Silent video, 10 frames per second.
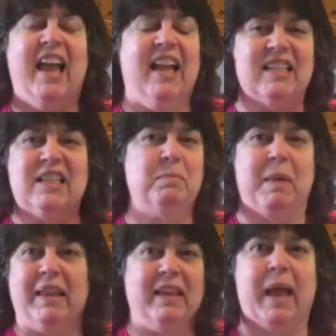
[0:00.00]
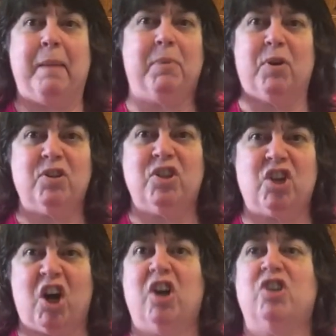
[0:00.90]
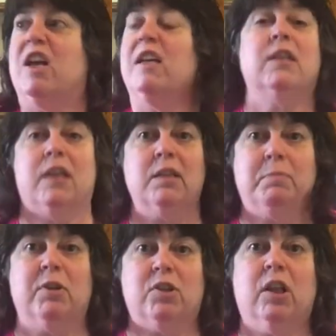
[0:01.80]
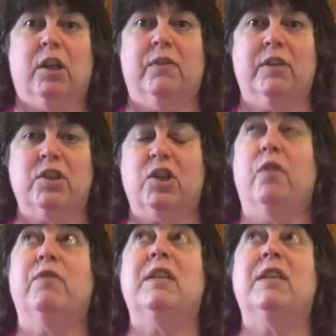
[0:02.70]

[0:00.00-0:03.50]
and smelling that burnt starch as it has burnt all over the stove.